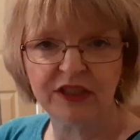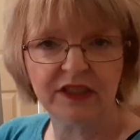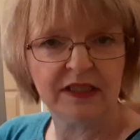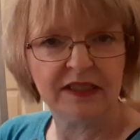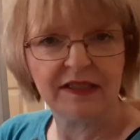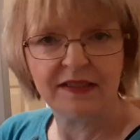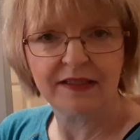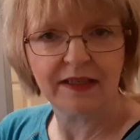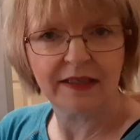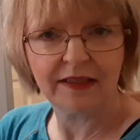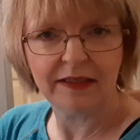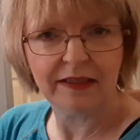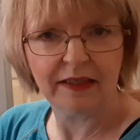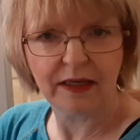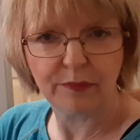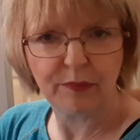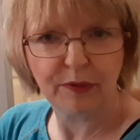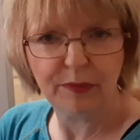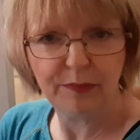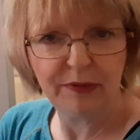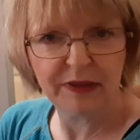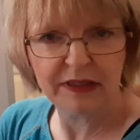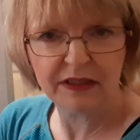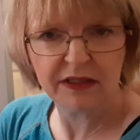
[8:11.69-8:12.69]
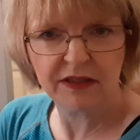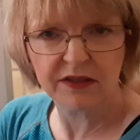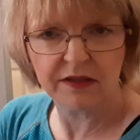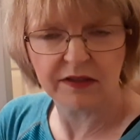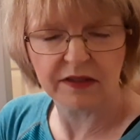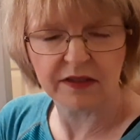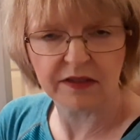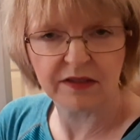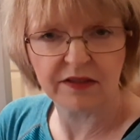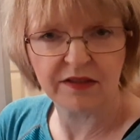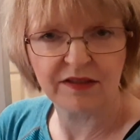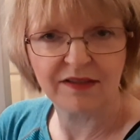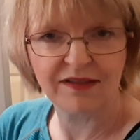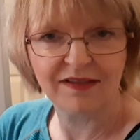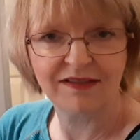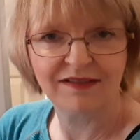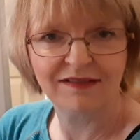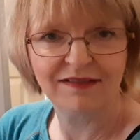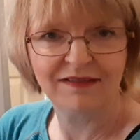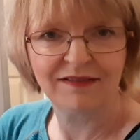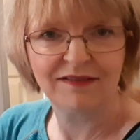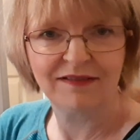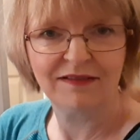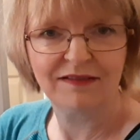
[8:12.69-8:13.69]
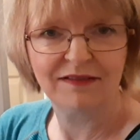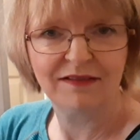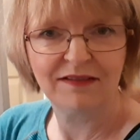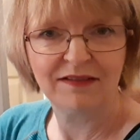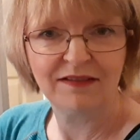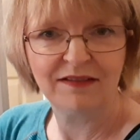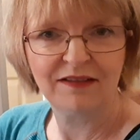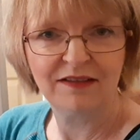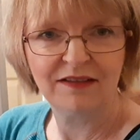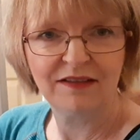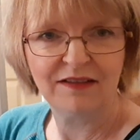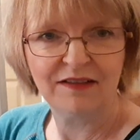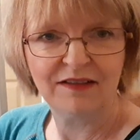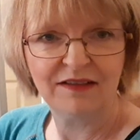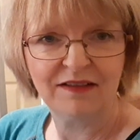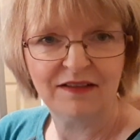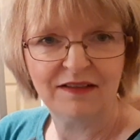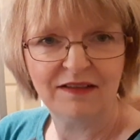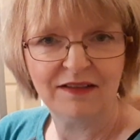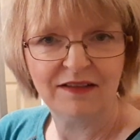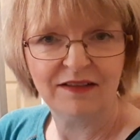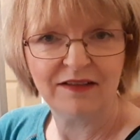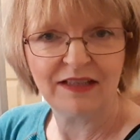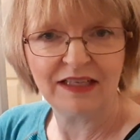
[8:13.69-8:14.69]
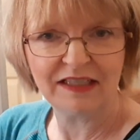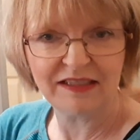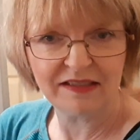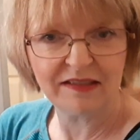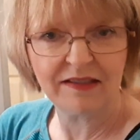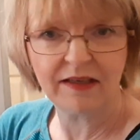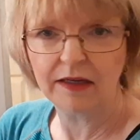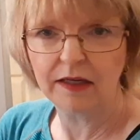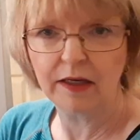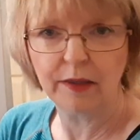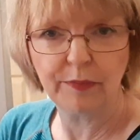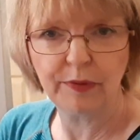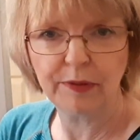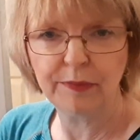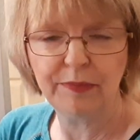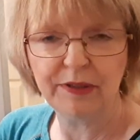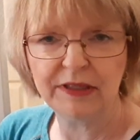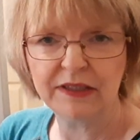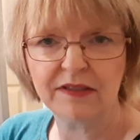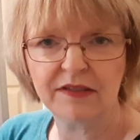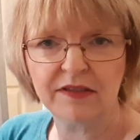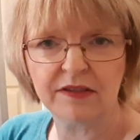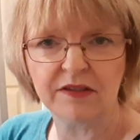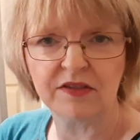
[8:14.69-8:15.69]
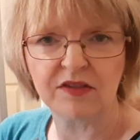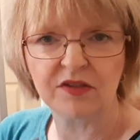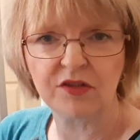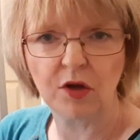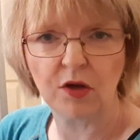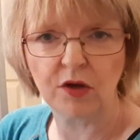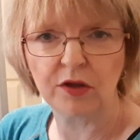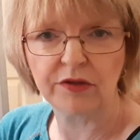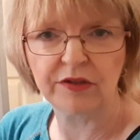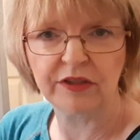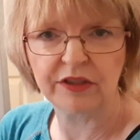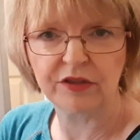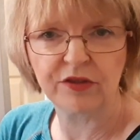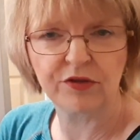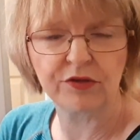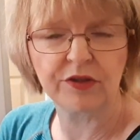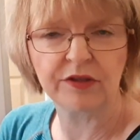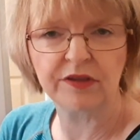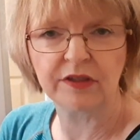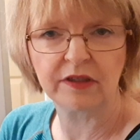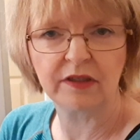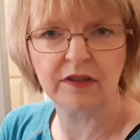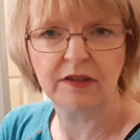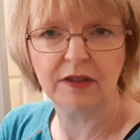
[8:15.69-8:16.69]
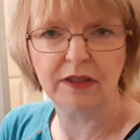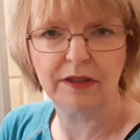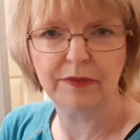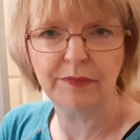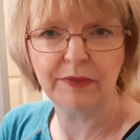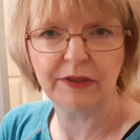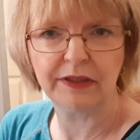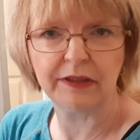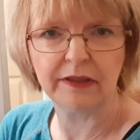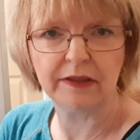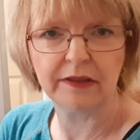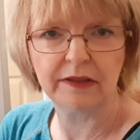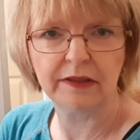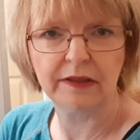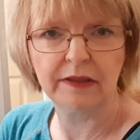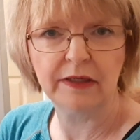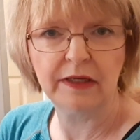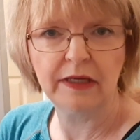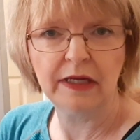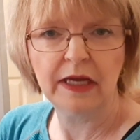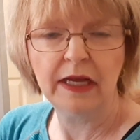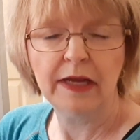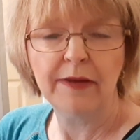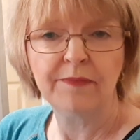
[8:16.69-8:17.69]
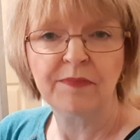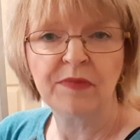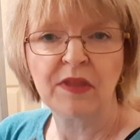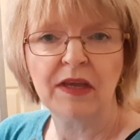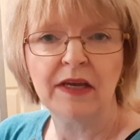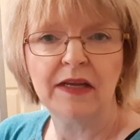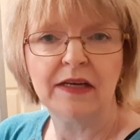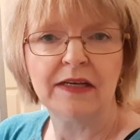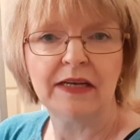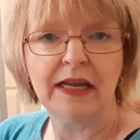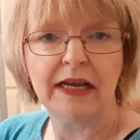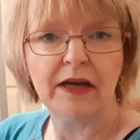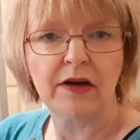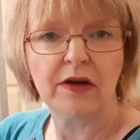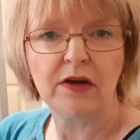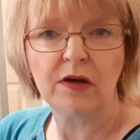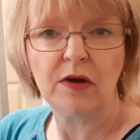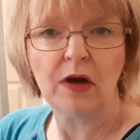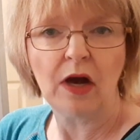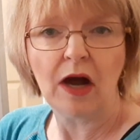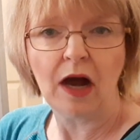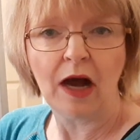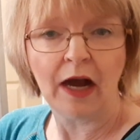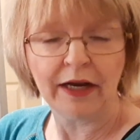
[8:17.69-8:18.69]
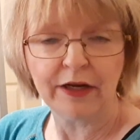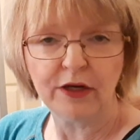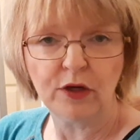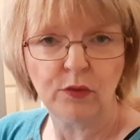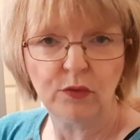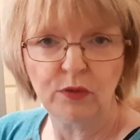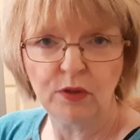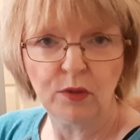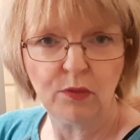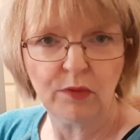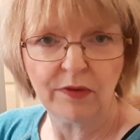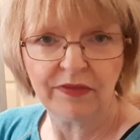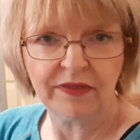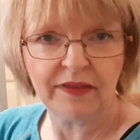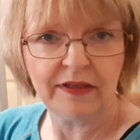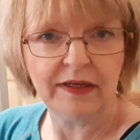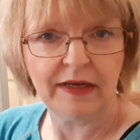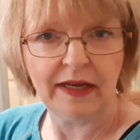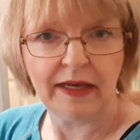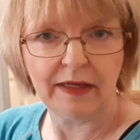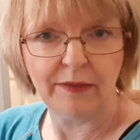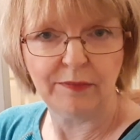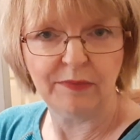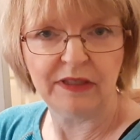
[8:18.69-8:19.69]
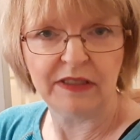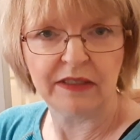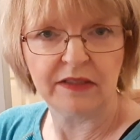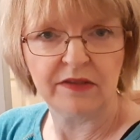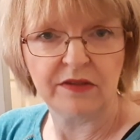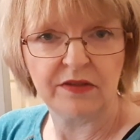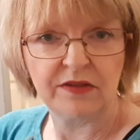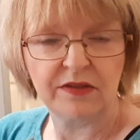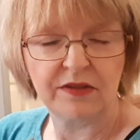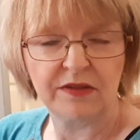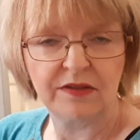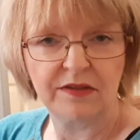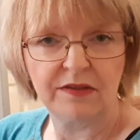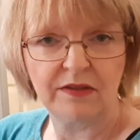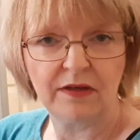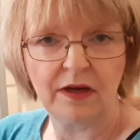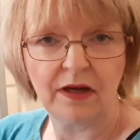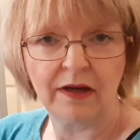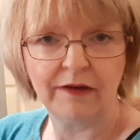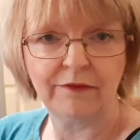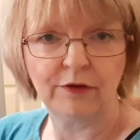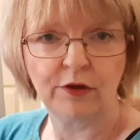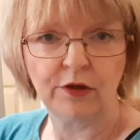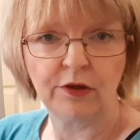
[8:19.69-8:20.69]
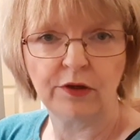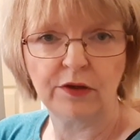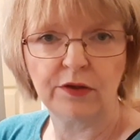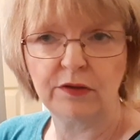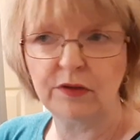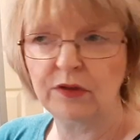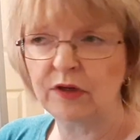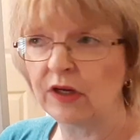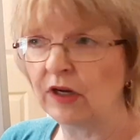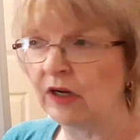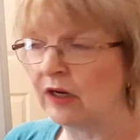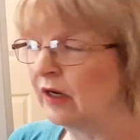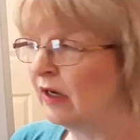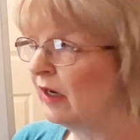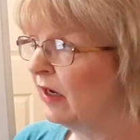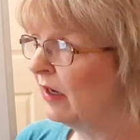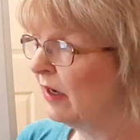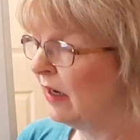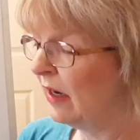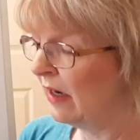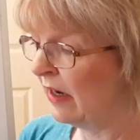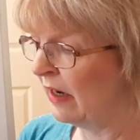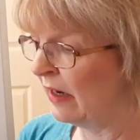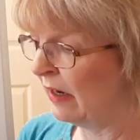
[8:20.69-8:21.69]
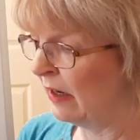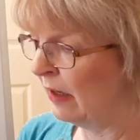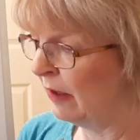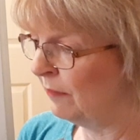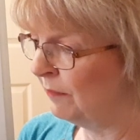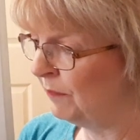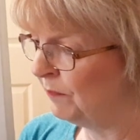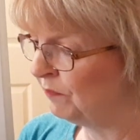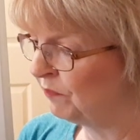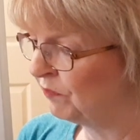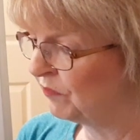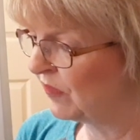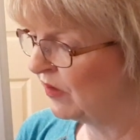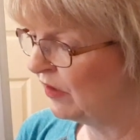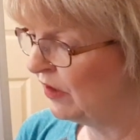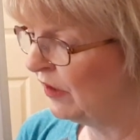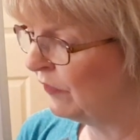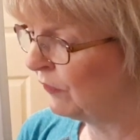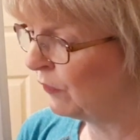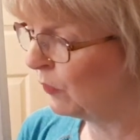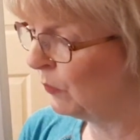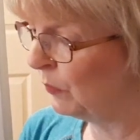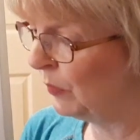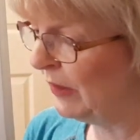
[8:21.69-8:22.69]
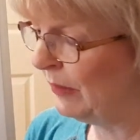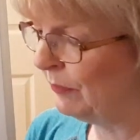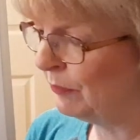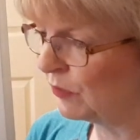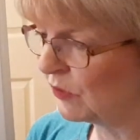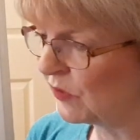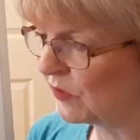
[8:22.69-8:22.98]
is setting up a business. They set up a business called District of Columbia. Now, I don't know what the name is. I've heard different people